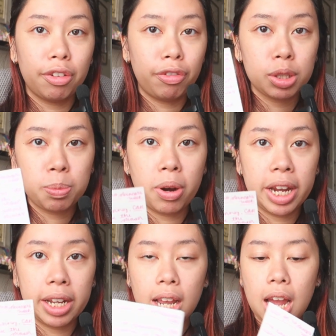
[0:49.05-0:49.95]
the first
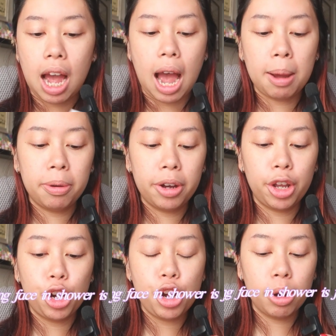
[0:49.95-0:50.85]
point, I
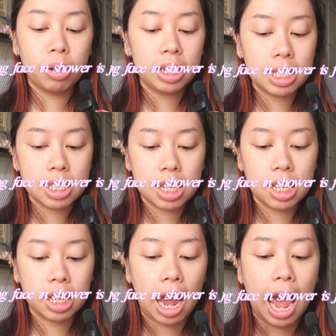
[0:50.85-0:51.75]
put no
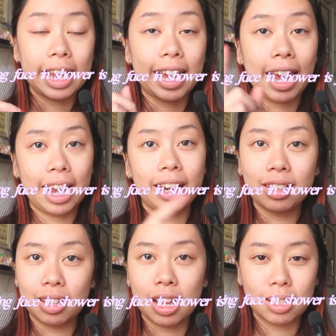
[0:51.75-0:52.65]
cleansing. I can
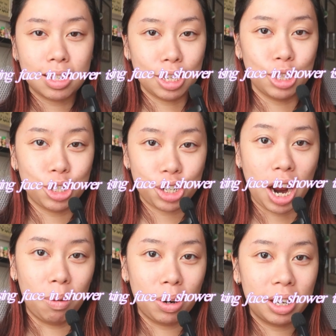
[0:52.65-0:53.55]
cleanse in the
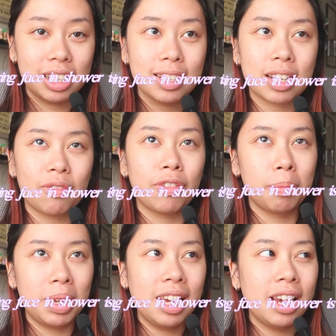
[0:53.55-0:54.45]
shower because for
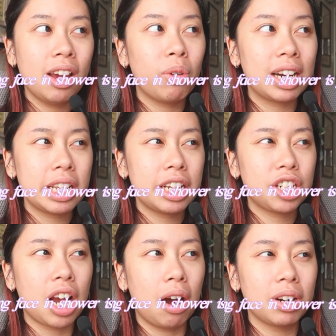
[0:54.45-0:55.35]
me, when I take a
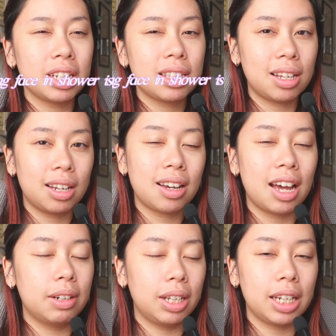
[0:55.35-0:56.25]
shower, it's like
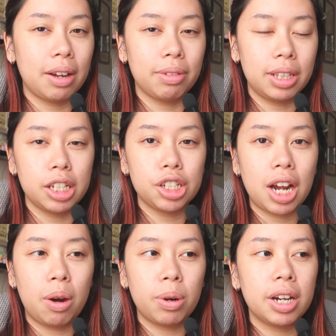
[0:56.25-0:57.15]
kind of like an everything
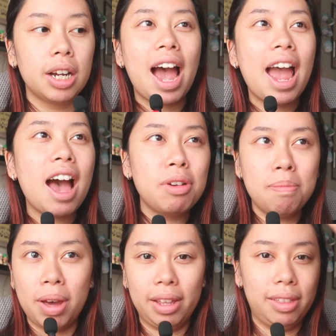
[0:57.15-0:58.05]
shower. I have a
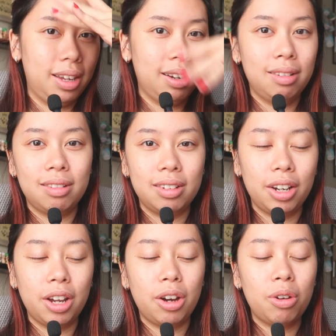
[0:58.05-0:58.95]
method,
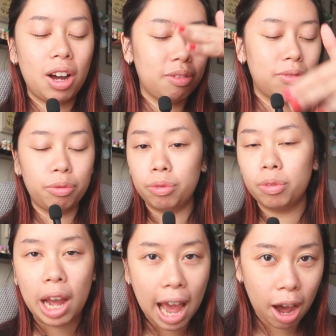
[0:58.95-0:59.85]
of
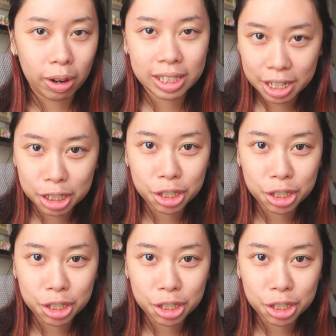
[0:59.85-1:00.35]
how I take a